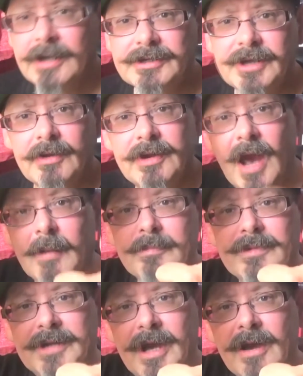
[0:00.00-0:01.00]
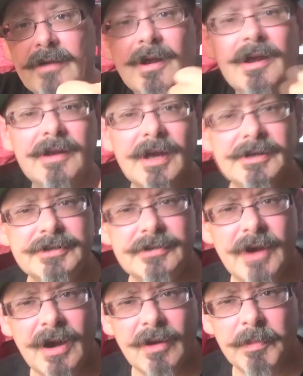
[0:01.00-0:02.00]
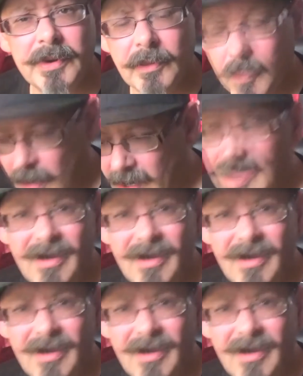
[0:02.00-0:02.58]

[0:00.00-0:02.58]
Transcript: So the up and down, they do help in a way.